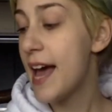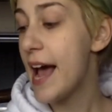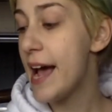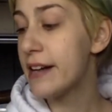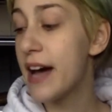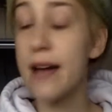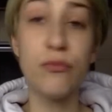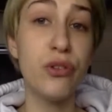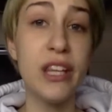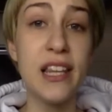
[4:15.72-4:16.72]
And
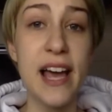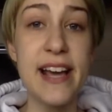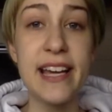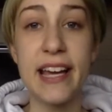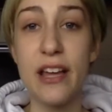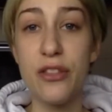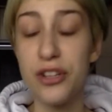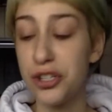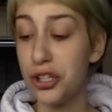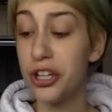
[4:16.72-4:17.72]
I'm really liking it.
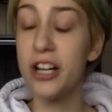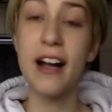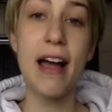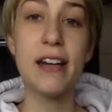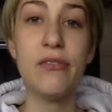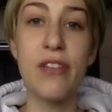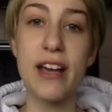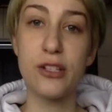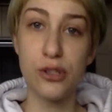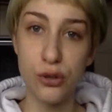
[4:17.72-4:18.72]
The sugar kind of,
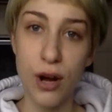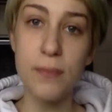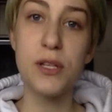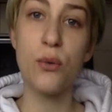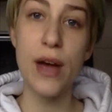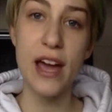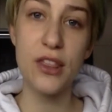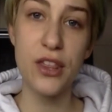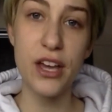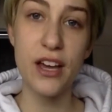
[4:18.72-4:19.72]
like, scrubs away
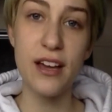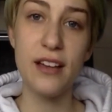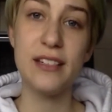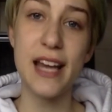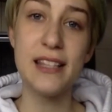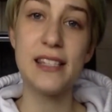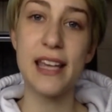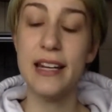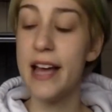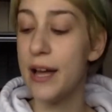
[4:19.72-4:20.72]
at the dead
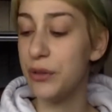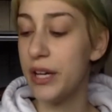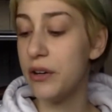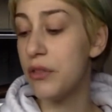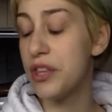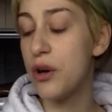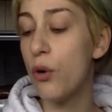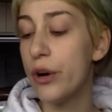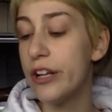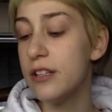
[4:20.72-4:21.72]
skin, and then the
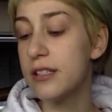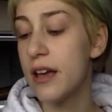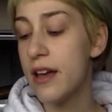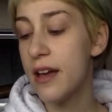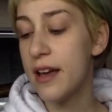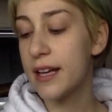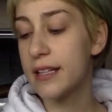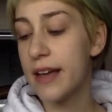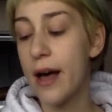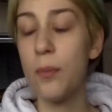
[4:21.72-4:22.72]
oils
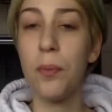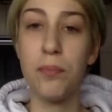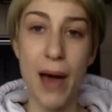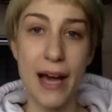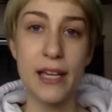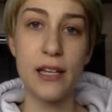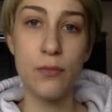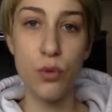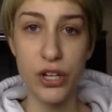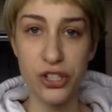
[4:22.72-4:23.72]
can help pack in
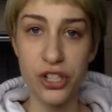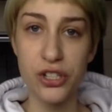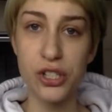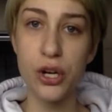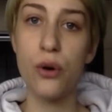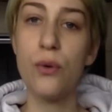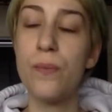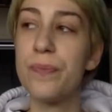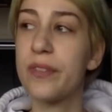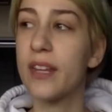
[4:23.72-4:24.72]
moisture. So